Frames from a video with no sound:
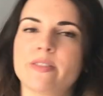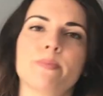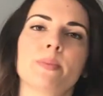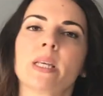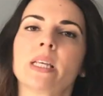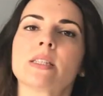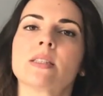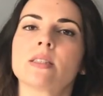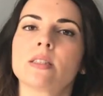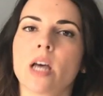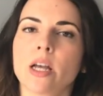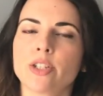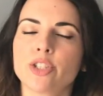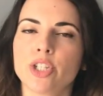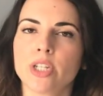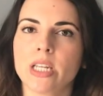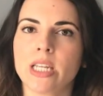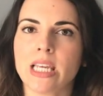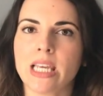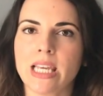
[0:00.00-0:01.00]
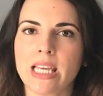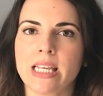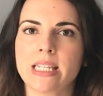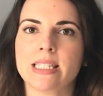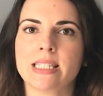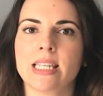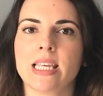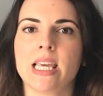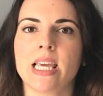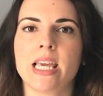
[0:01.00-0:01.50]
me such an
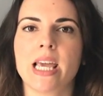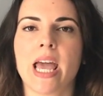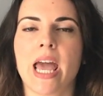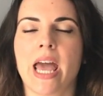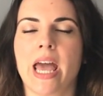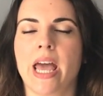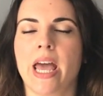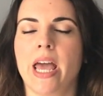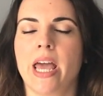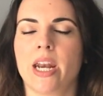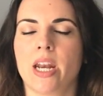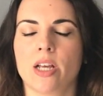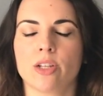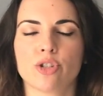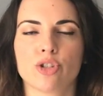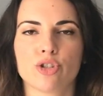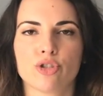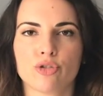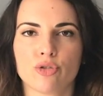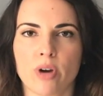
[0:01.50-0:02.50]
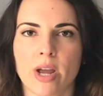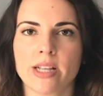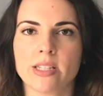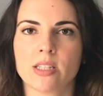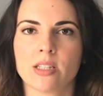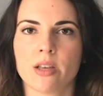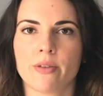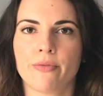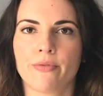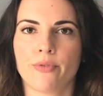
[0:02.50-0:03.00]
easy and
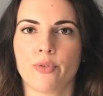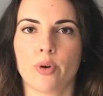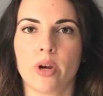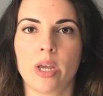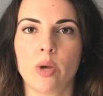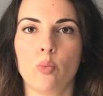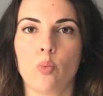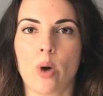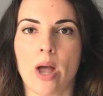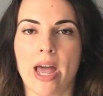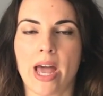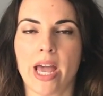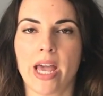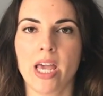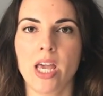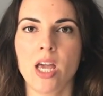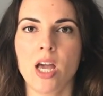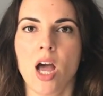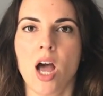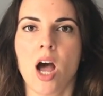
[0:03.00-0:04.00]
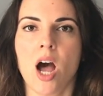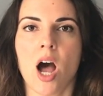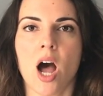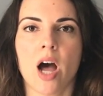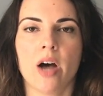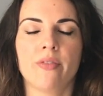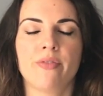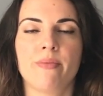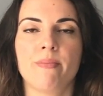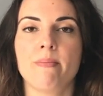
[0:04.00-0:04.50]
stress-free way
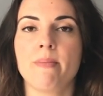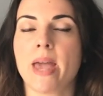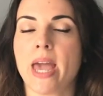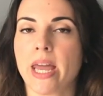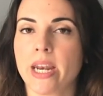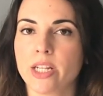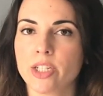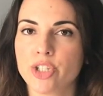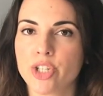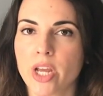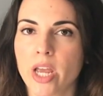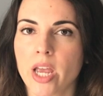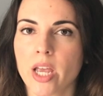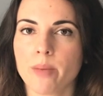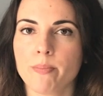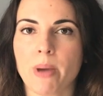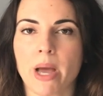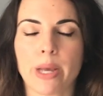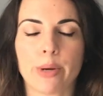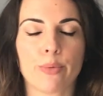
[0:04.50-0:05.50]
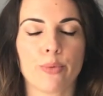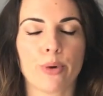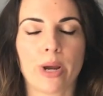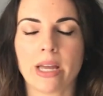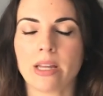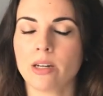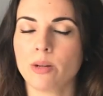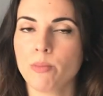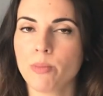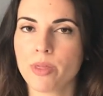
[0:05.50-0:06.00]
of managing my
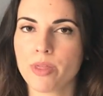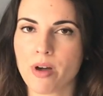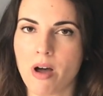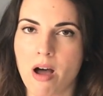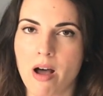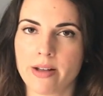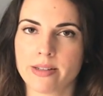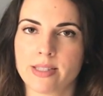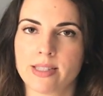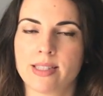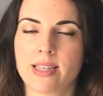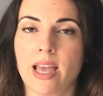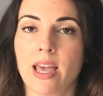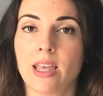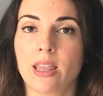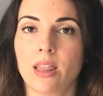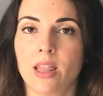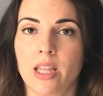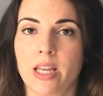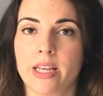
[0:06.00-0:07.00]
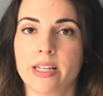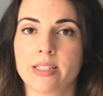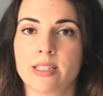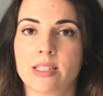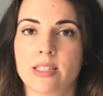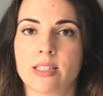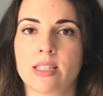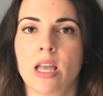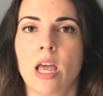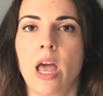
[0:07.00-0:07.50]
random thoughts and
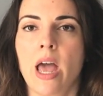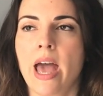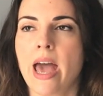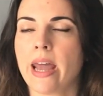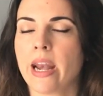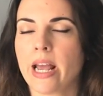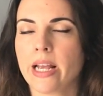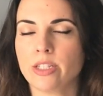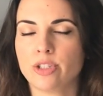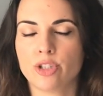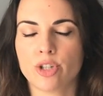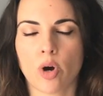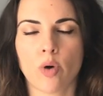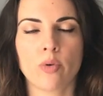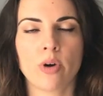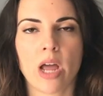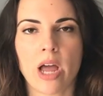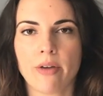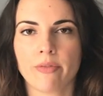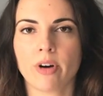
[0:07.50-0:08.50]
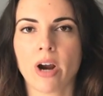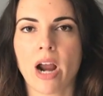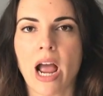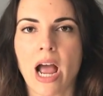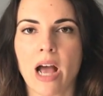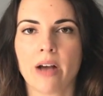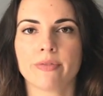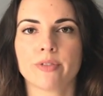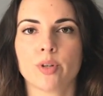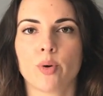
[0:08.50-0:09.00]
lists, and I don't ever
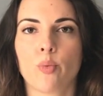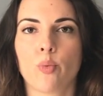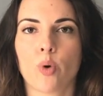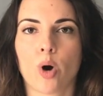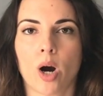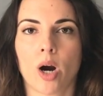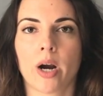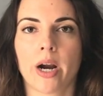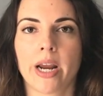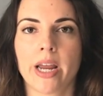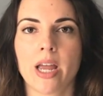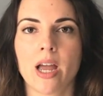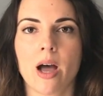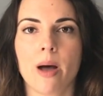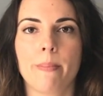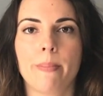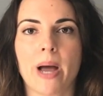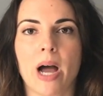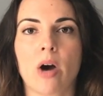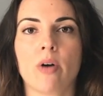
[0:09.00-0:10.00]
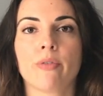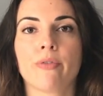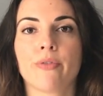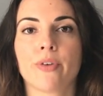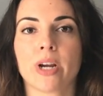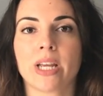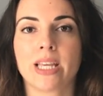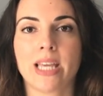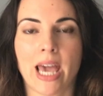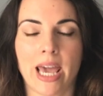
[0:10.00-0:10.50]
have to worry about
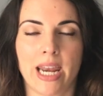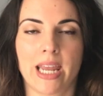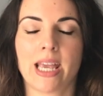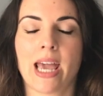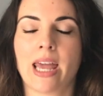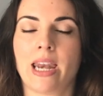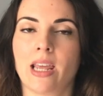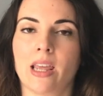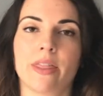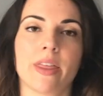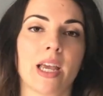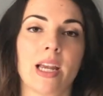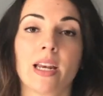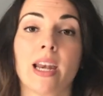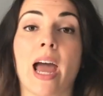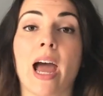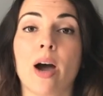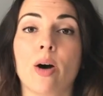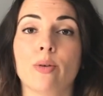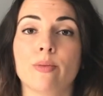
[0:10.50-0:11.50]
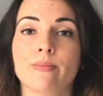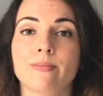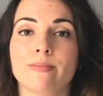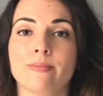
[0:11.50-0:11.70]
forgetting anything now.